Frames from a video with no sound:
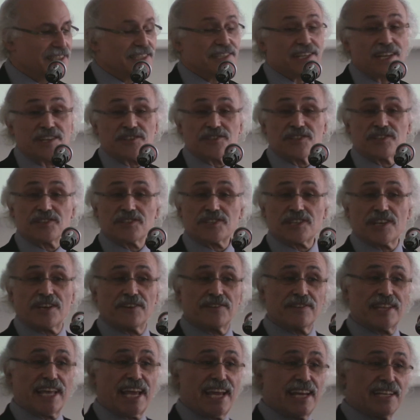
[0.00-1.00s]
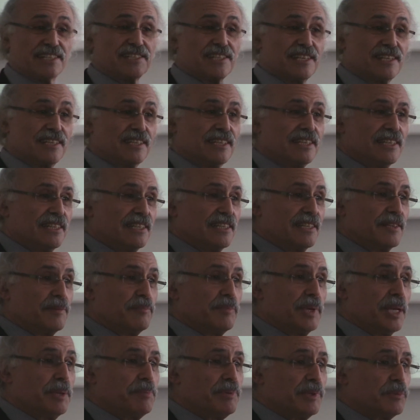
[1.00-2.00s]
detention, so that
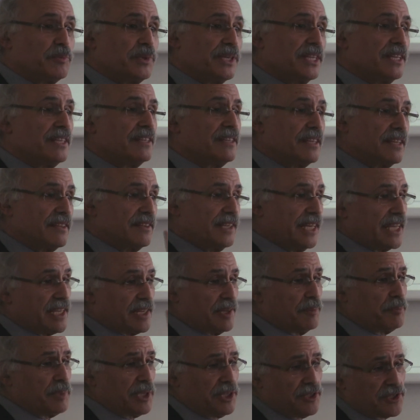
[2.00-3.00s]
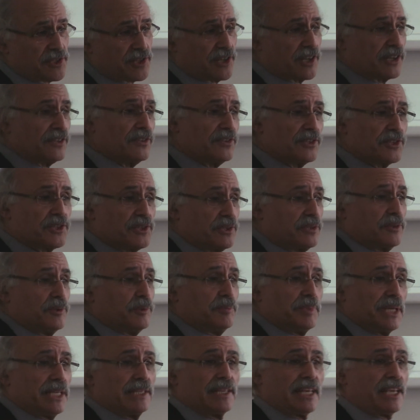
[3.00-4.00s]
people within the thick blue circle should all
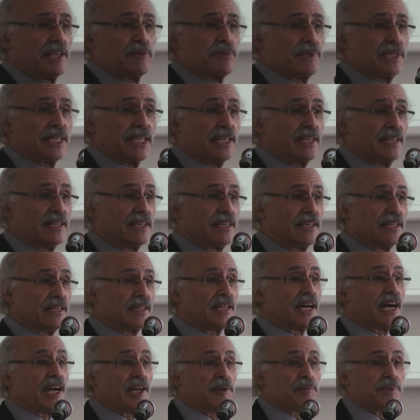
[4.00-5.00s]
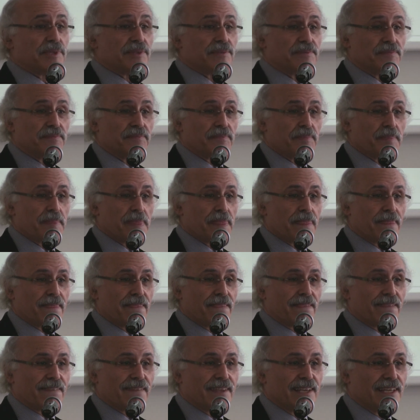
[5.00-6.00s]
be equally liable.
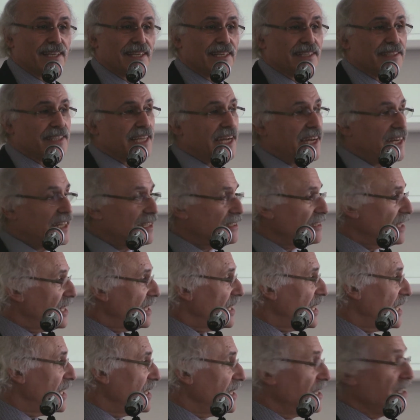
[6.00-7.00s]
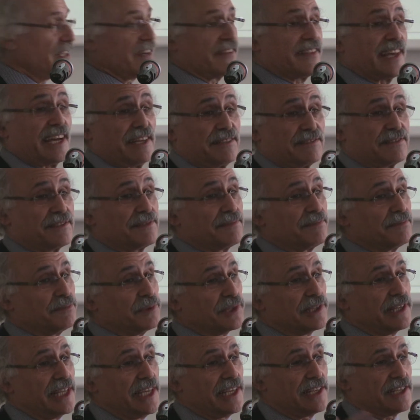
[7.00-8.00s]
Now, that
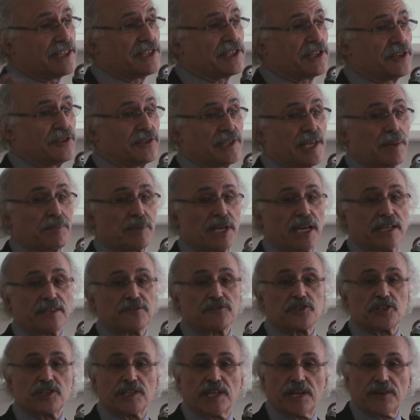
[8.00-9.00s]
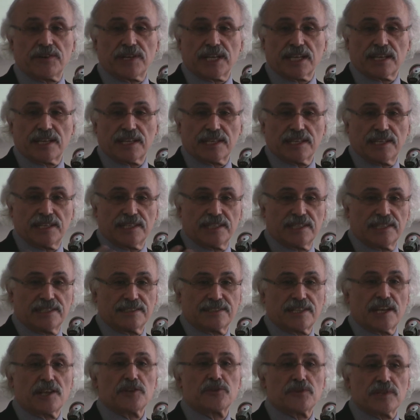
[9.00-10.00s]
would lead us to some kind of generic
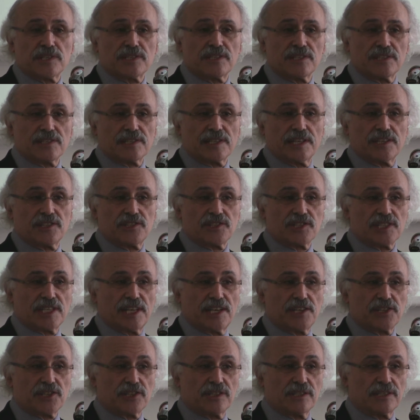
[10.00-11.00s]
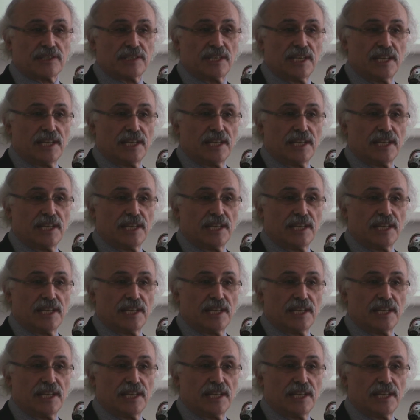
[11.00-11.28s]
dangerousness legislation,